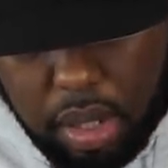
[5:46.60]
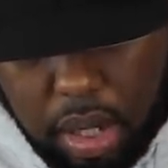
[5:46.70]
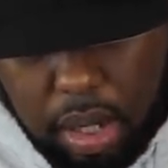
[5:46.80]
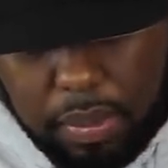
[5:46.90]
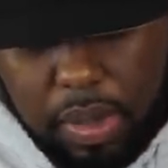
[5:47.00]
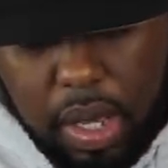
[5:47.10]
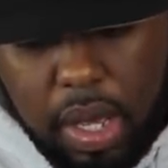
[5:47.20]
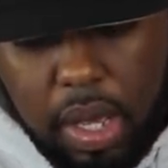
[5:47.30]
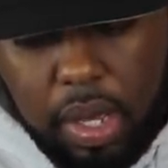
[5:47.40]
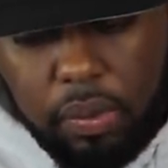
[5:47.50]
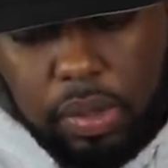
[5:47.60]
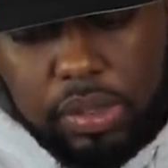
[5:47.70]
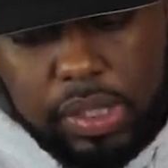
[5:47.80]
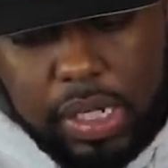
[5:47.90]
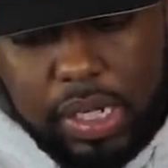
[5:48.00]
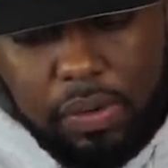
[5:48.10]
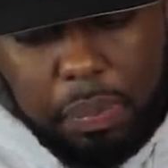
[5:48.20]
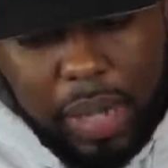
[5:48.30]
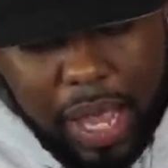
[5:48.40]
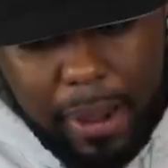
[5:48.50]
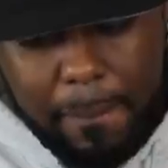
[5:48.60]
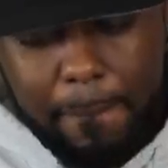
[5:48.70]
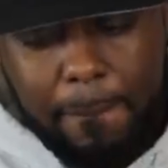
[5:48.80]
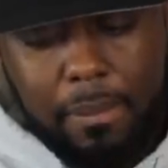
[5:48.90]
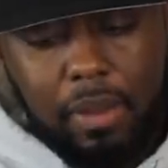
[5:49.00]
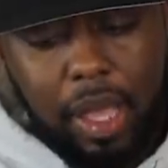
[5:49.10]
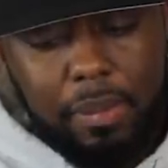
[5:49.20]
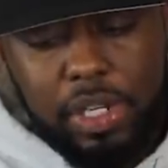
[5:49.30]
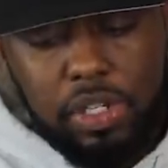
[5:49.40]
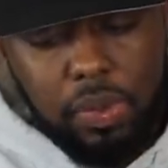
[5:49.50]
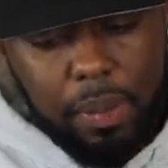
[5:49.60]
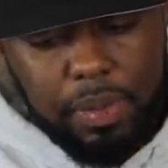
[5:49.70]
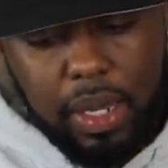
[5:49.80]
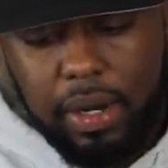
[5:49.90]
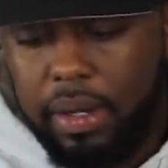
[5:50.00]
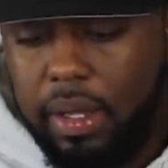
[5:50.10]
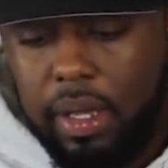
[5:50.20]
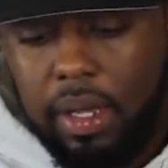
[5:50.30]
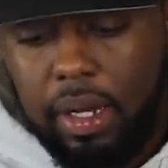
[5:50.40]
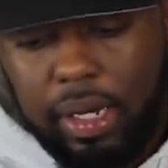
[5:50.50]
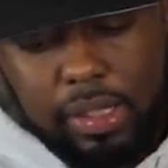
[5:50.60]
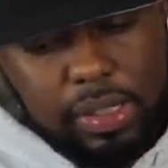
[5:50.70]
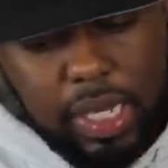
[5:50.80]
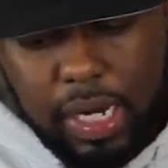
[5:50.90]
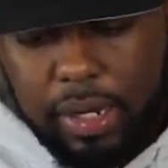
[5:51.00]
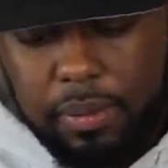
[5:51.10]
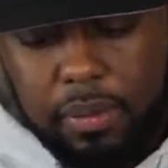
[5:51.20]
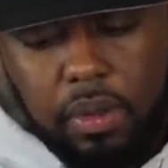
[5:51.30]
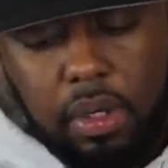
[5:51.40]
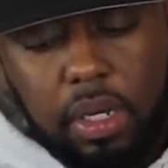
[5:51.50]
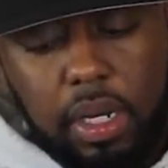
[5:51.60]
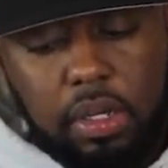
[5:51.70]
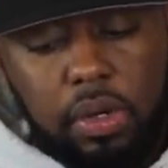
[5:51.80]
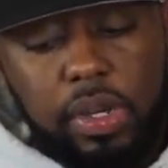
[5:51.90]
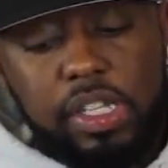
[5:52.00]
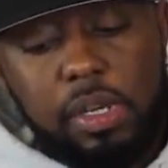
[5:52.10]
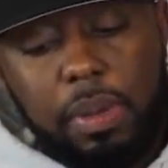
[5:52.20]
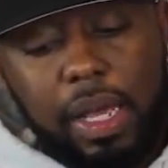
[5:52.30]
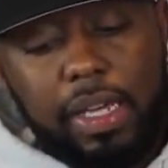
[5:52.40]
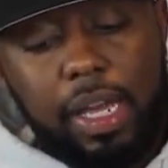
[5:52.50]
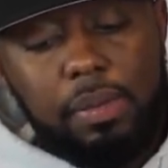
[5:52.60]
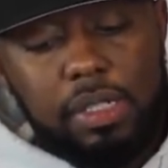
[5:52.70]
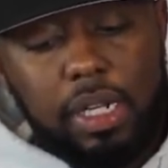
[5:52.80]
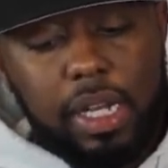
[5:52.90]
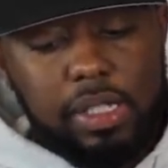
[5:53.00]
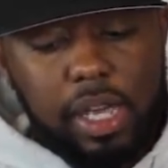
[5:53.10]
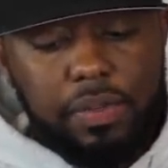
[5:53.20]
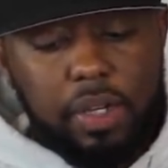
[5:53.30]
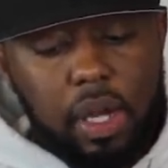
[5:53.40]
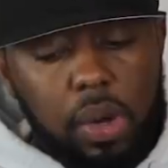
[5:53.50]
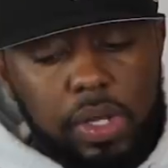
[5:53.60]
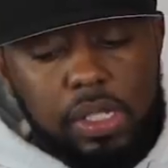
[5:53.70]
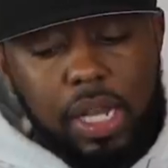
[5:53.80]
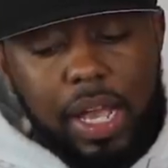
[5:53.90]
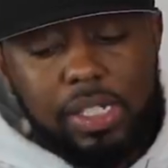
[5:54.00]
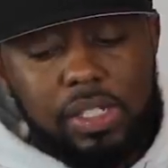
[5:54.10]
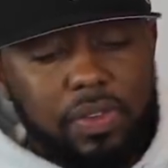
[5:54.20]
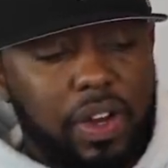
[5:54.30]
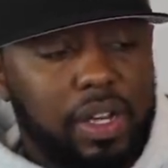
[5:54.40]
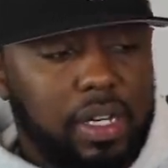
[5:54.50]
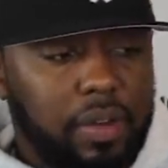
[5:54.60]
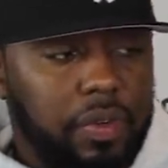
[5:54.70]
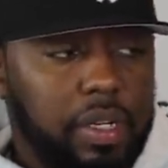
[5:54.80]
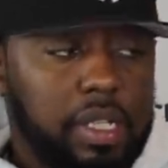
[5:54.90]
Um, Real Sikh did reply. I'll meet you up there. Let's get it. And then, you know, Eazy the Block Captain said, let's effing go. This class is very different.